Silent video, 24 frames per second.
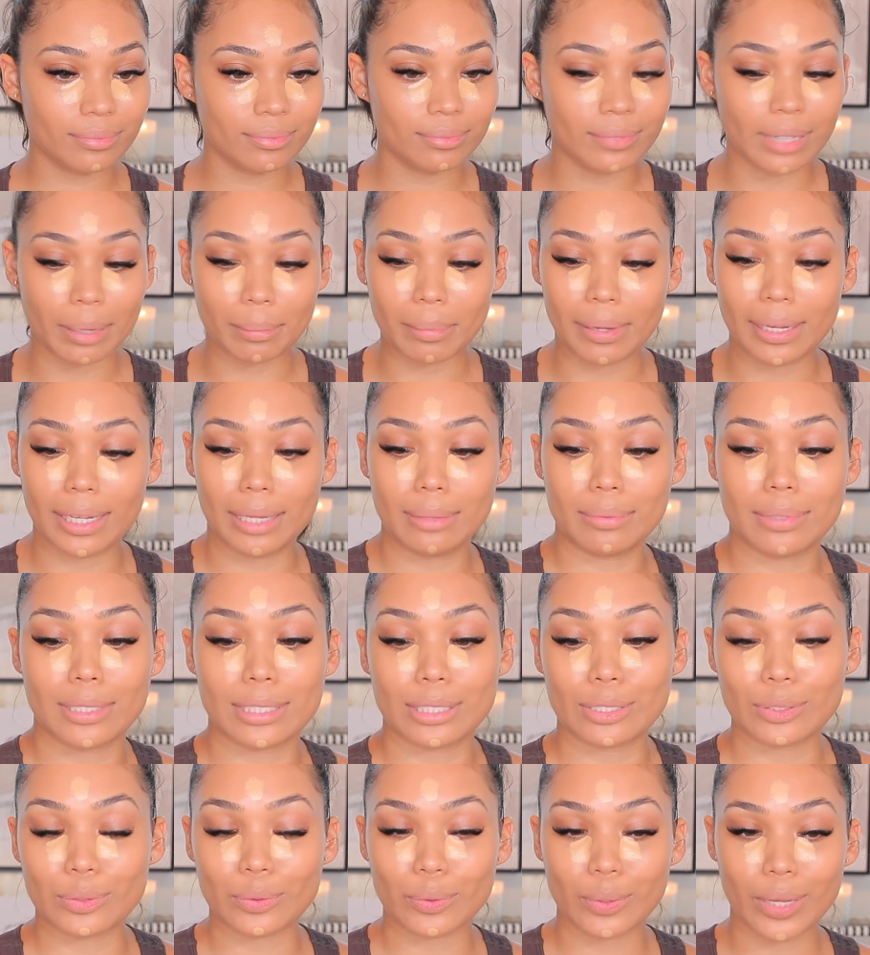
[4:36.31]
My lips is
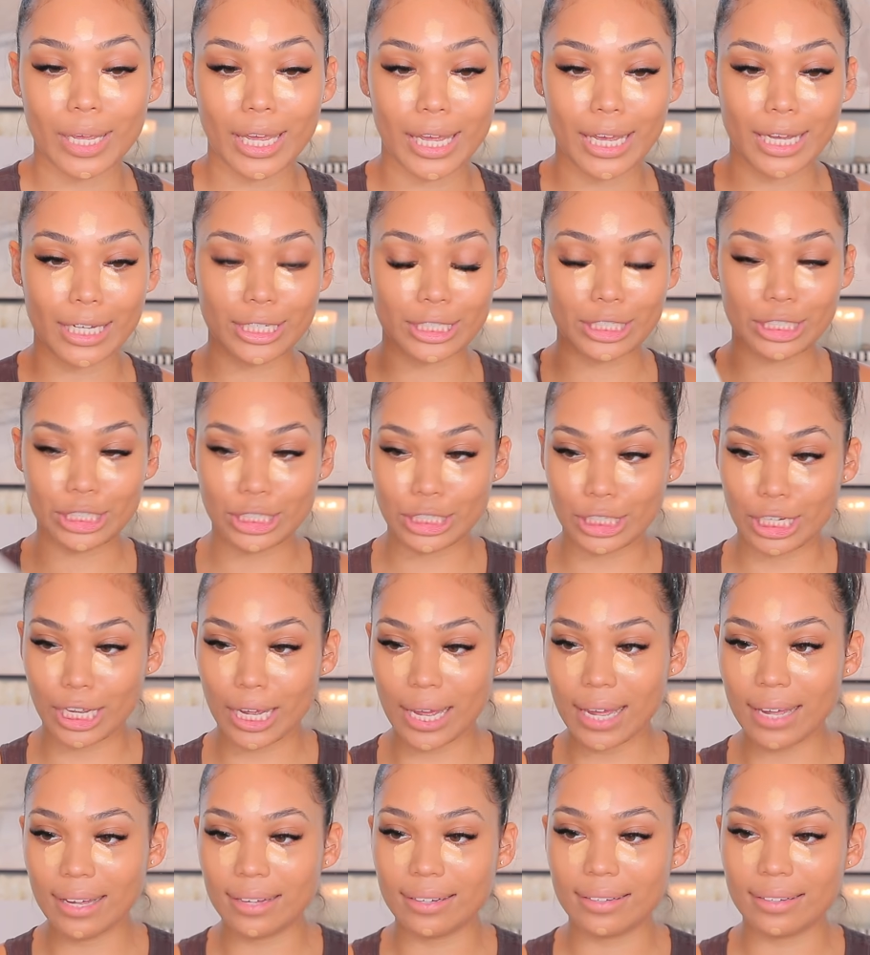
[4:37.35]
looking ashy.